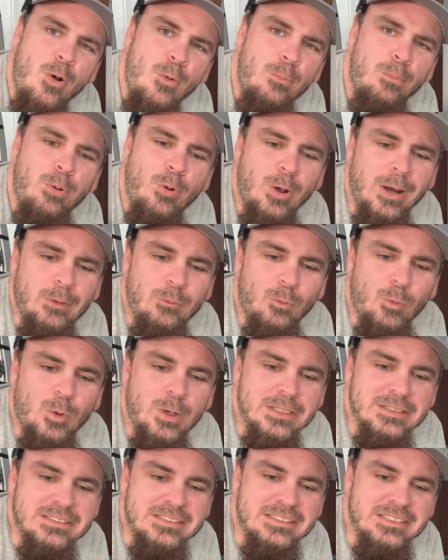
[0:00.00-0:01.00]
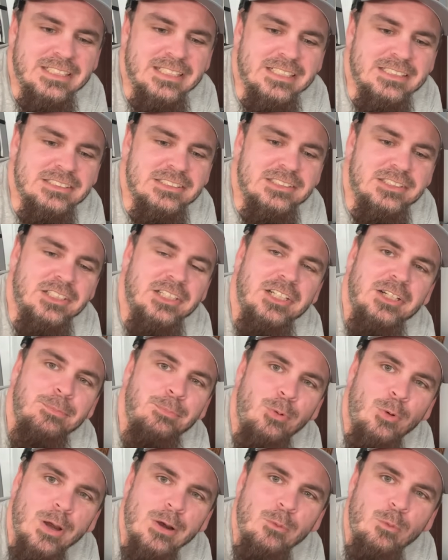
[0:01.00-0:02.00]
point one six to zero
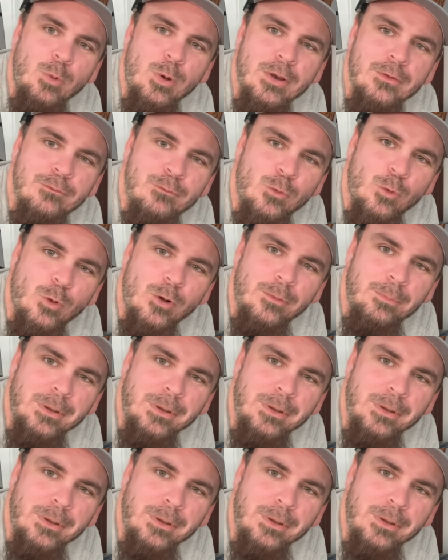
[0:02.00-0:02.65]
point one four